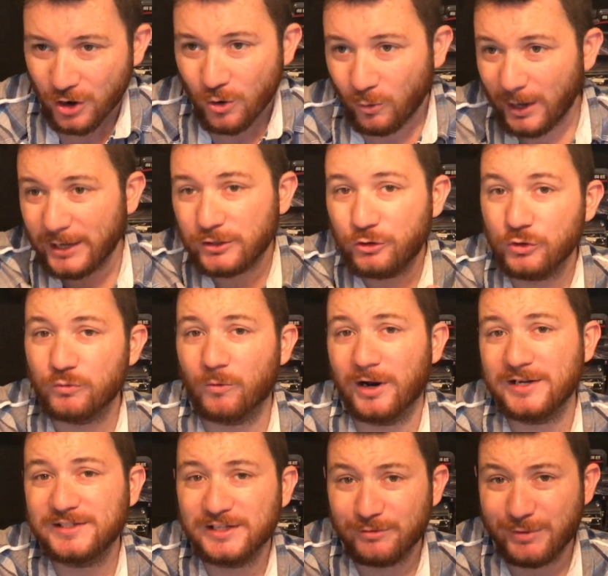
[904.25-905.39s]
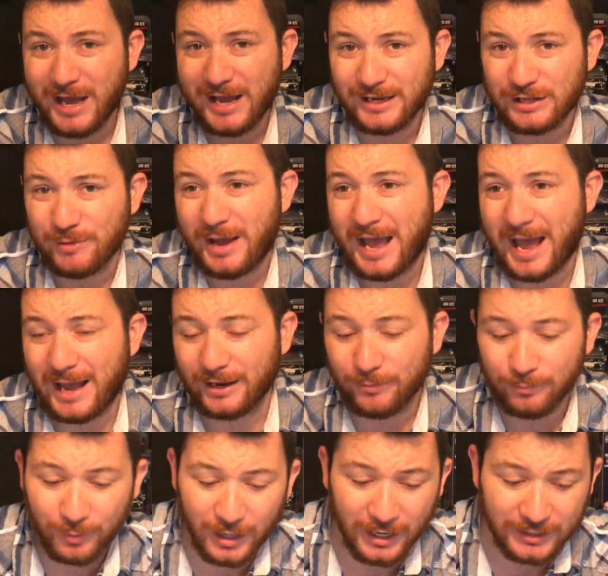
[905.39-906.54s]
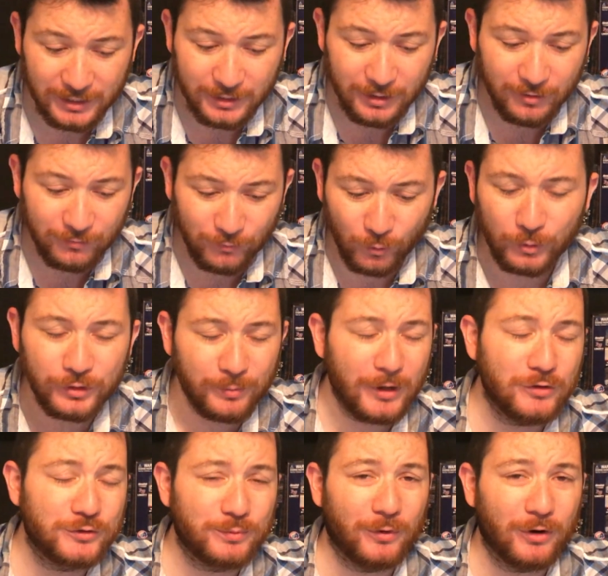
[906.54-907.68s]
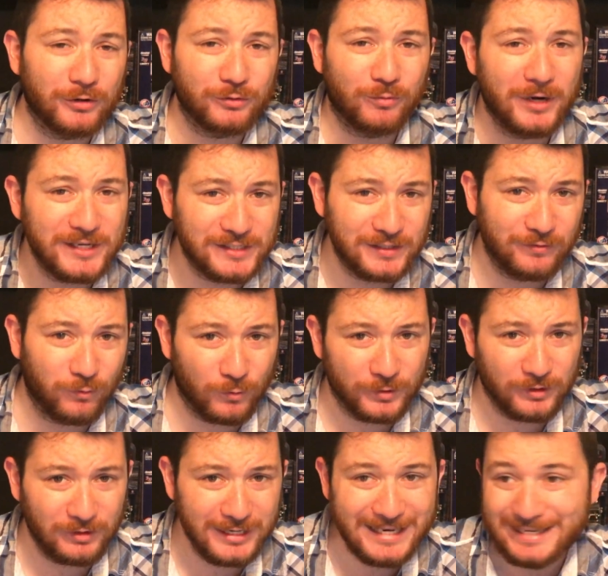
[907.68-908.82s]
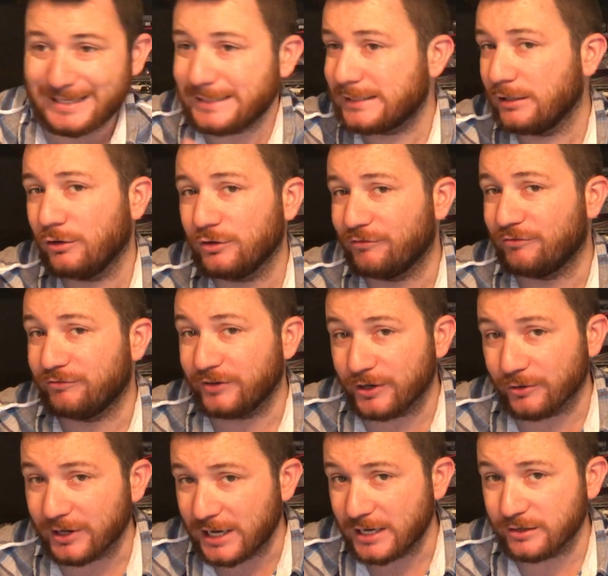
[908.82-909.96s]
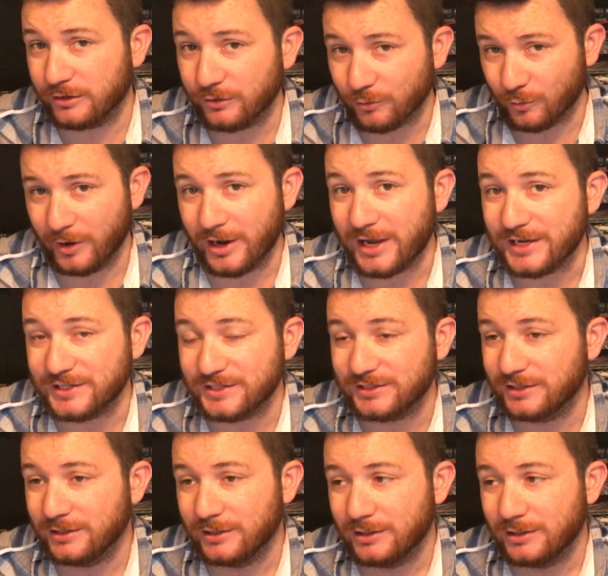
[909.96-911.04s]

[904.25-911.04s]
We had good racing back in the pack, but for the most part, the racing for the lead until the very end of the race